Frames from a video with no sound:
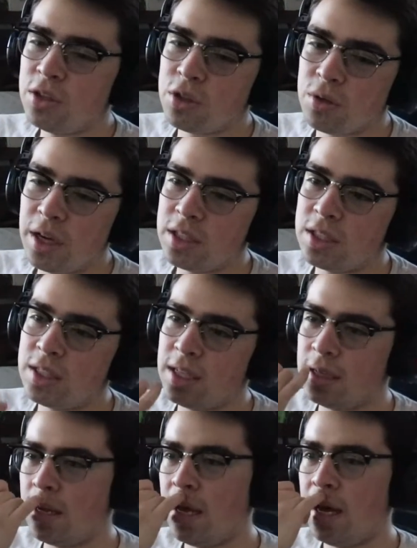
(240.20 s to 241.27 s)

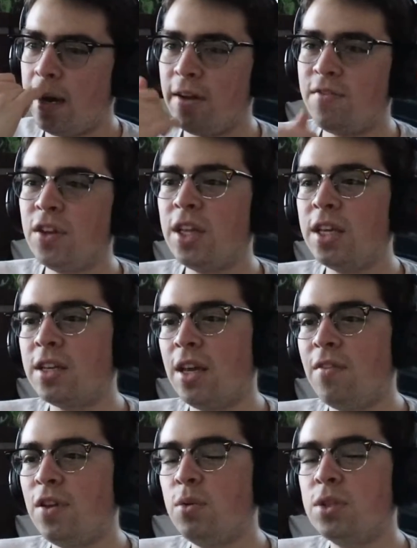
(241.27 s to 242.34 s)
interesting. I feel like
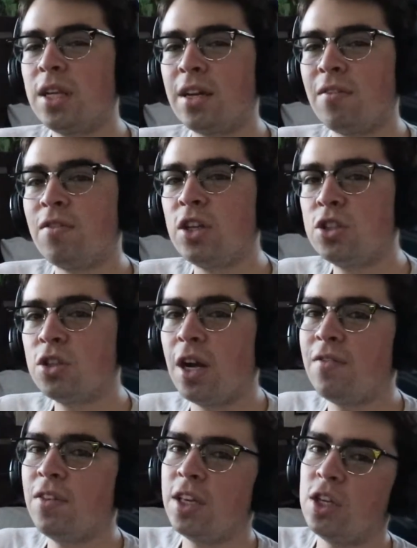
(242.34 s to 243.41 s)
if he was like a feature,
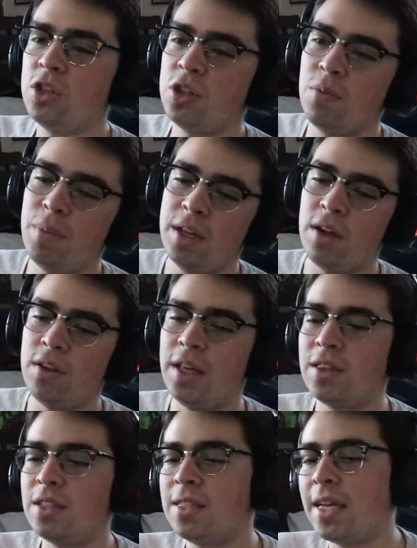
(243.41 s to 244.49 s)
I feel like he should have been on
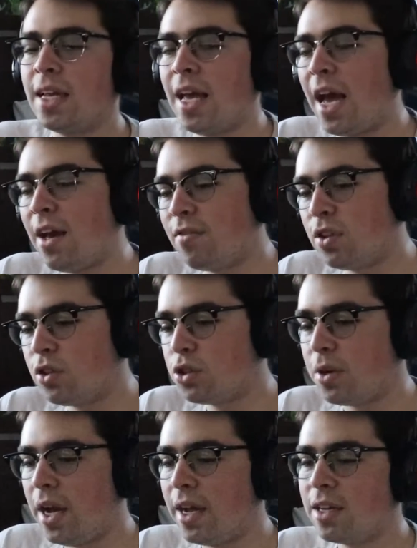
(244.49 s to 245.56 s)
like the second half of the
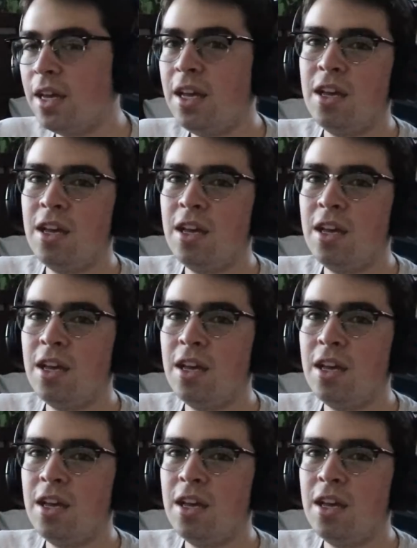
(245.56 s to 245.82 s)
track,